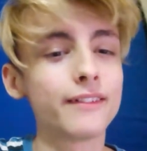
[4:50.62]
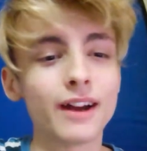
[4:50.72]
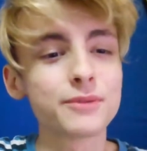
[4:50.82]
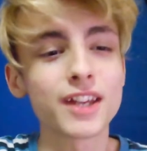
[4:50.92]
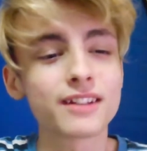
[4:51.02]

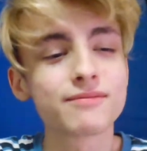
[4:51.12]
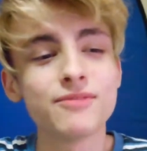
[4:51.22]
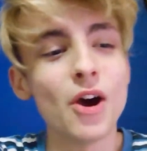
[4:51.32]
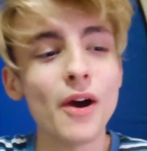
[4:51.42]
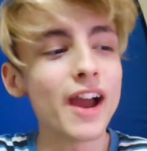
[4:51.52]
I was like,
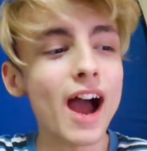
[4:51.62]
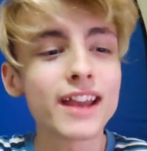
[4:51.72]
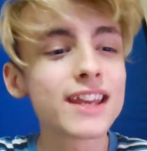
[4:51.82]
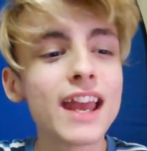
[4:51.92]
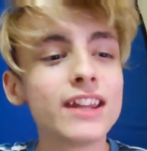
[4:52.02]
no, I
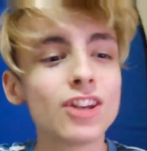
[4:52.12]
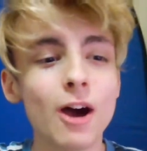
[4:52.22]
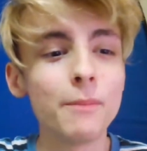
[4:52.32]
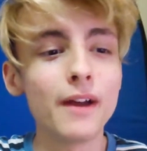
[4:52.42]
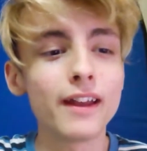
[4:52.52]
can't
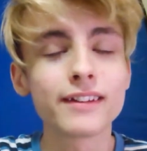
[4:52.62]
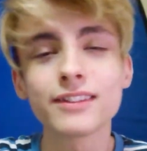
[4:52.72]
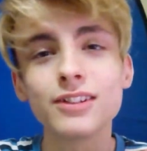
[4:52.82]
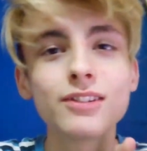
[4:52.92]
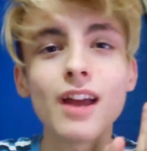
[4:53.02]
top that.
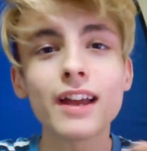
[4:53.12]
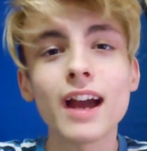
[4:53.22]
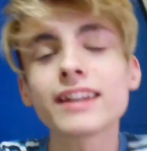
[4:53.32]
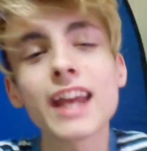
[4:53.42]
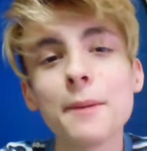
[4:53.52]

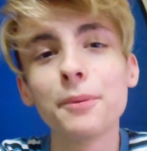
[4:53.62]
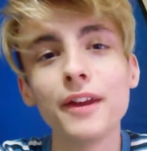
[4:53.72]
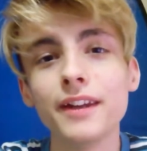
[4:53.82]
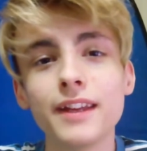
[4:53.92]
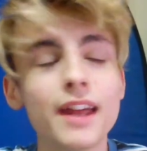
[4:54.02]
I can't play
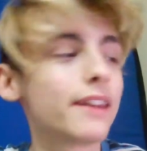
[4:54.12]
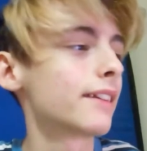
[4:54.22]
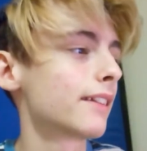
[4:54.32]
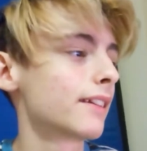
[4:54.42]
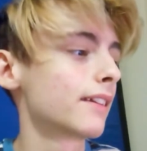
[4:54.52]
it
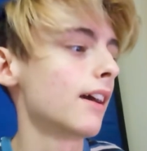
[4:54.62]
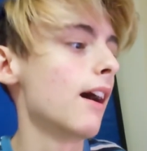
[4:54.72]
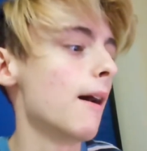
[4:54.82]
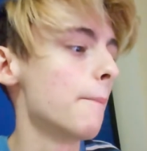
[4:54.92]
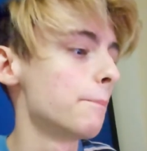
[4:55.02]

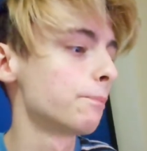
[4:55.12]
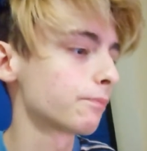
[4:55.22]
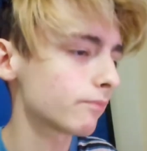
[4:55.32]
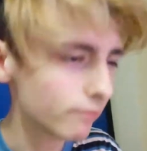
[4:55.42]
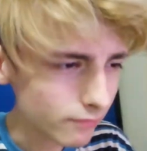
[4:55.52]
again.
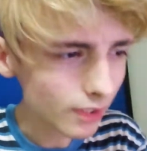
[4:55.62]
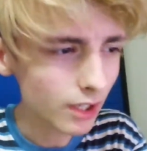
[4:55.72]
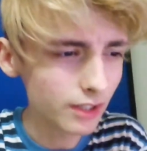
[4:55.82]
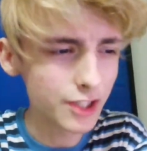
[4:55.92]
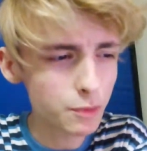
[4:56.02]

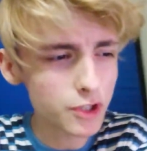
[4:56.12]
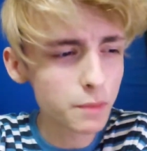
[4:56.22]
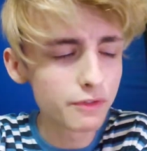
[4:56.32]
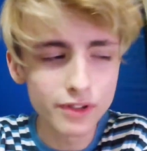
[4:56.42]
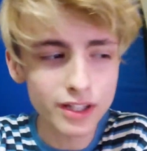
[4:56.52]
It's supposed
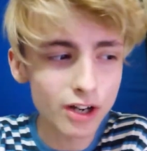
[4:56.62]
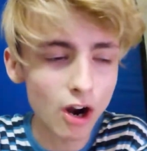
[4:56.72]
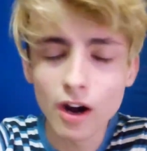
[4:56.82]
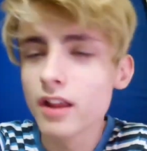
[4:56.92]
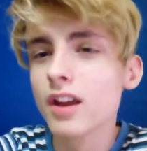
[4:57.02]
to be really
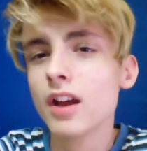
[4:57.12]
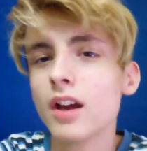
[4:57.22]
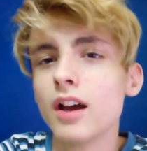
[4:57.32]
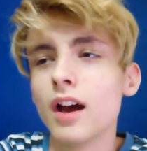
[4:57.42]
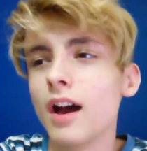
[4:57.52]
hard.
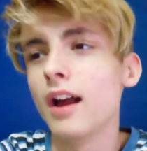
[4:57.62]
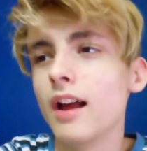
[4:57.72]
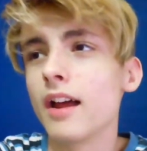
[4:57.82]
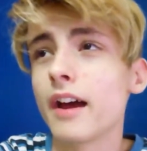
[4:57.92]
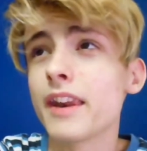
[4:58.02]

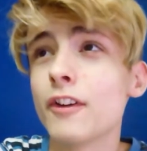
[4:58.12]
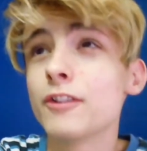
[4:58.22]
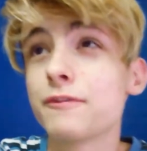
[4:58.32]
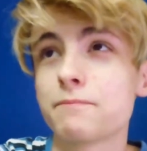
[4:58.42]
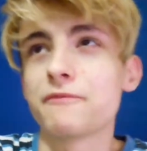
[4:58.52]
I
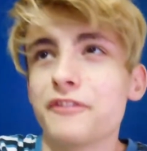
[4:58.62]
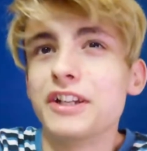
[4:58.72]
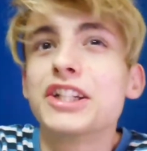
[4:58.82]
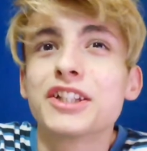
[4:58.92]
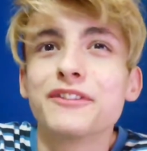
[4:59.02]
never
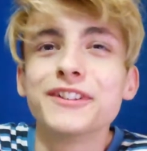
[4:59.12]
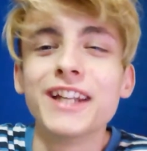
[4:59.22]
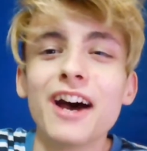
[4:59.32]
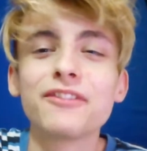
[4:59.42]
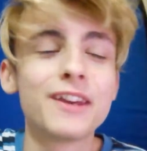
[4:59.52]
finished the
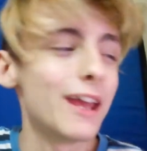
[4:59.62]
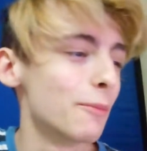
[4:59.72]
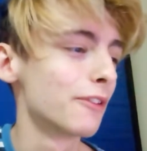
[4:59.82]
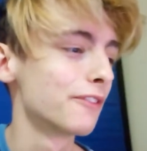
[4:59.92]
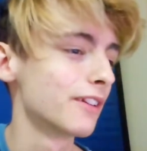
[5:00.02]
FNAF game
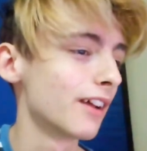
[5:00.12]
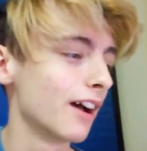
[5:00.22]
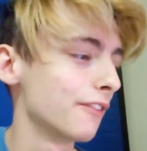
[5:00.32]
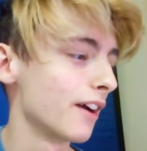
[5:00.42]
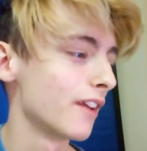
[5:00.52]
or Five
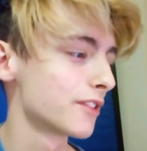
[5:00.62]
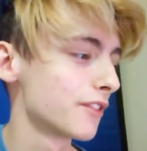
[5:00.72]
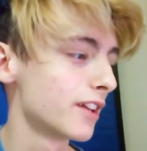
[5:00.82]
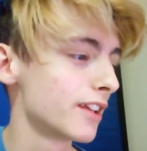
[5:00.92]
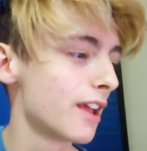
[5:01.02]
Nights at
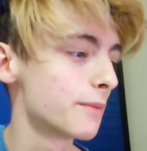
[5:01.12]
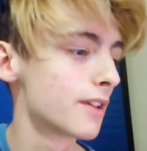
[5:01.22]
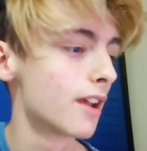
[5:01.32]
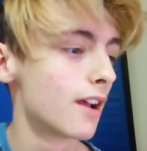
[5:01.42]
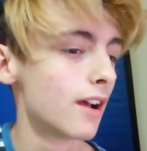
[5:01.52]
Freddy's games.
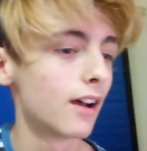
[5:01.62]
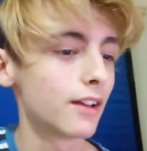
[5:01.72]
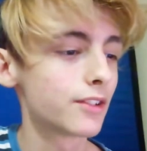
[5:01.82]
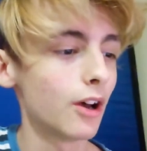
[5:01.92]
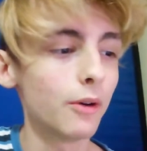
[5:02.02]

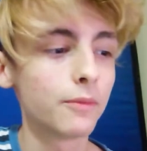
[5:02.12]
So,